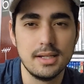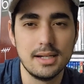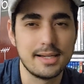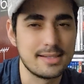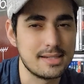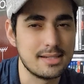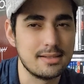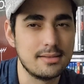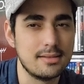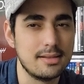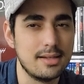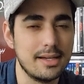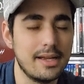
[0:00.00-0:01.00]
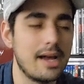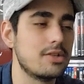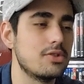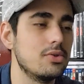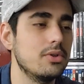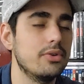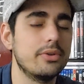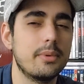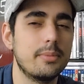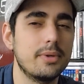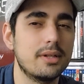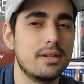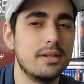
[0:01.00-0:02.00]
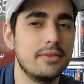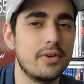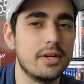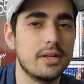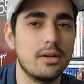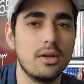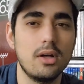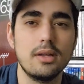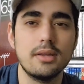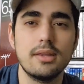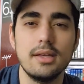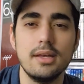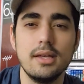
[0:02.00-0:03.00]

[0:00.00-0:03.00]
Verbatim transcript: like i say i actually don't remember the cliffhanger a lot